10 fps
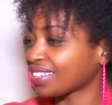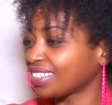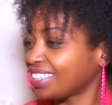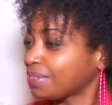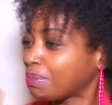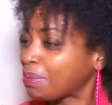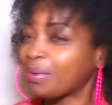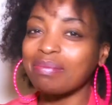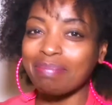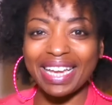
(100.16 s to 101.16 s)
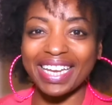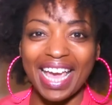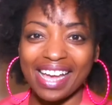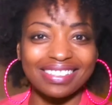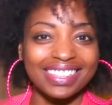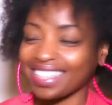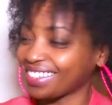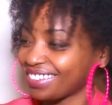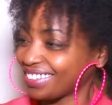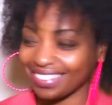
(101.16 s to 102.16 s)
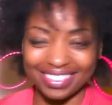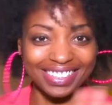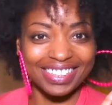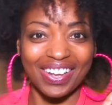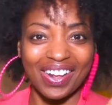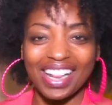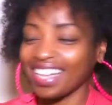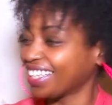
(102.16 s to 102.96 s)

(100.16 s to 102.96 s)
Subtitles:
It's just people making out. So.